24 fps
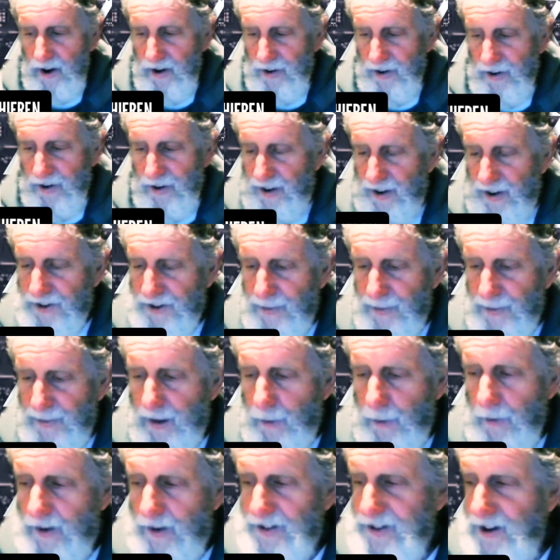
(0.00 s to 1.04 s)
So that's something
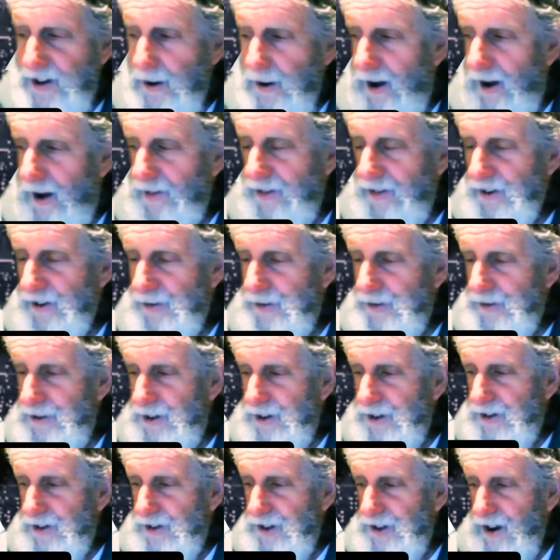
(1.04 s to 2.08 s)
that we see about this
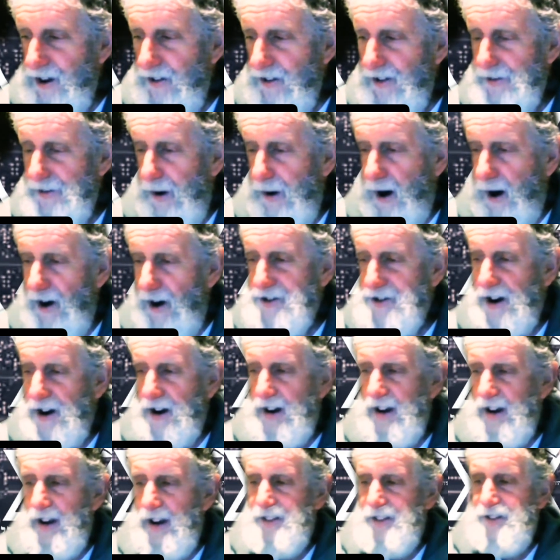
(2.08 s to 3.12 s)

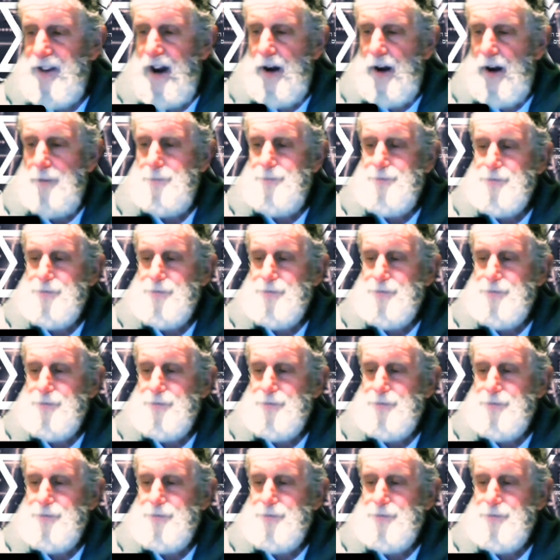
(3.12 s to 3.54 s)
parsha, and